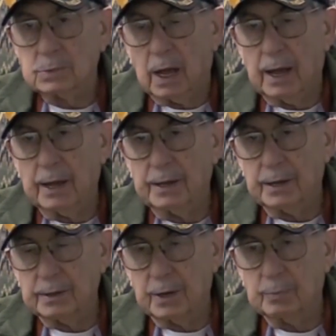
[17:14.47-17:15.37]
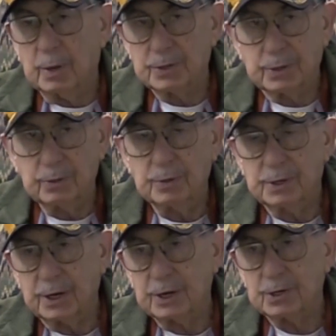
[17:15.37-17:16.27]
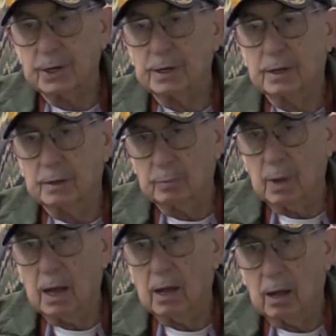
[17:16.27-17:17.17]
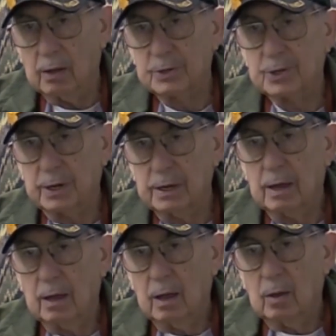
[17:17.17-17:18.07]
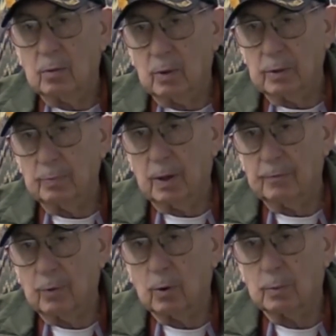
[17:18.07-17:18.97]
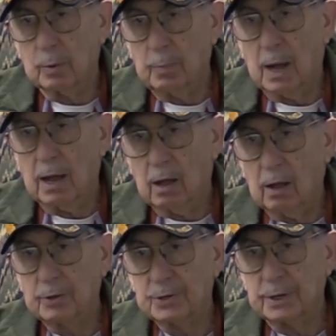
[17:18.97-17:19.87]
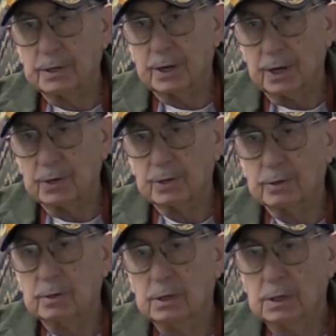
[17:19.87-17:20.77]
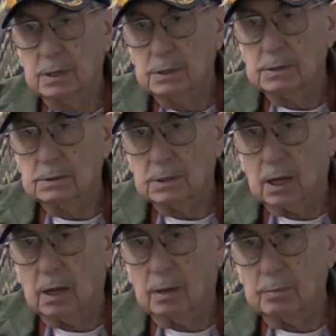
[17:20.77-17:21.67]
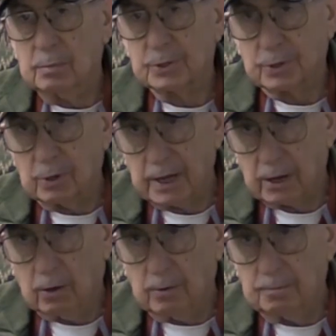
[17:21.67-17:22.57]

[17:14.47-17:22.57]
I did my student teaching in biology with my former biology teacher, Mr. Lickle.